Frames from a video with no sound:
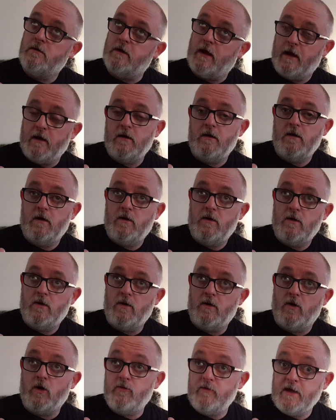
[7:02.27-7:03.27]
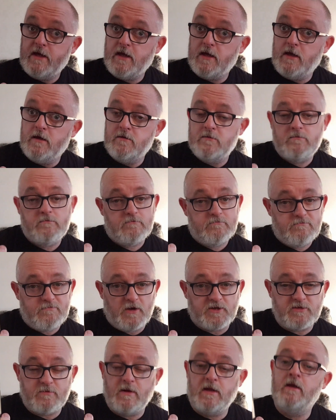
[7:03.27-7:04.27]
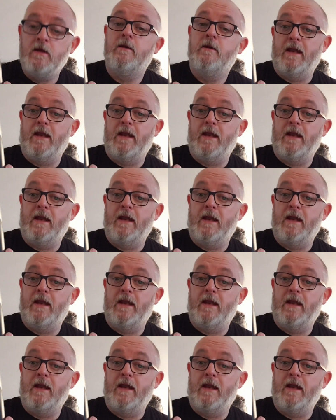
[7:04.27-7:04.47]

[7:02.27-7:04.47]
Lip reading: Yeah, Aoraki, possibly.